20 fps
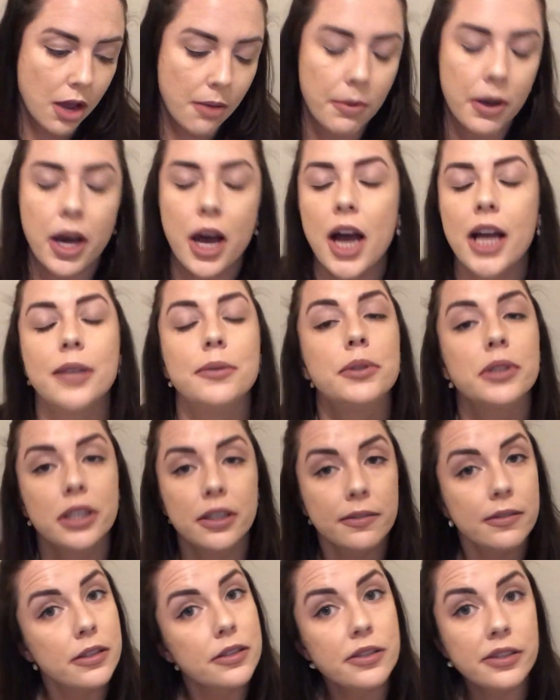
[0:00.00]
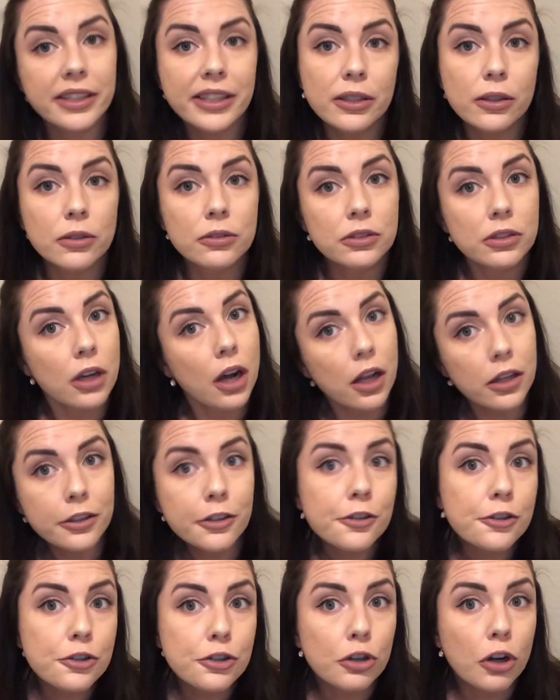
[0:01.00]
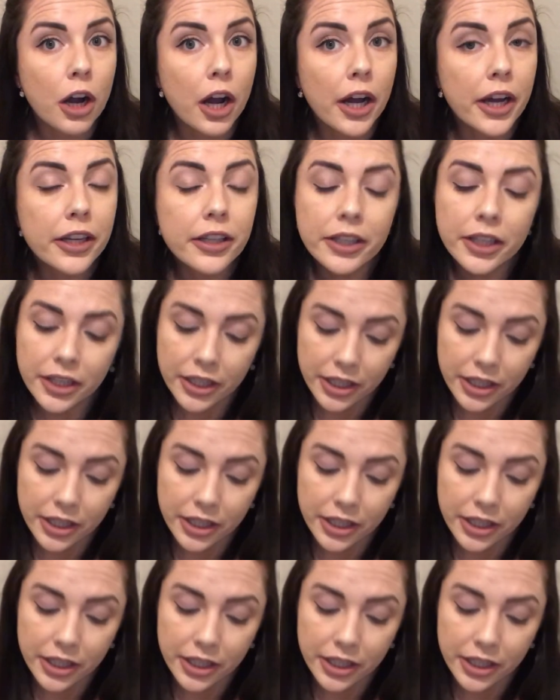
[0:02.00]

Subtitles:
but I will give this the old college try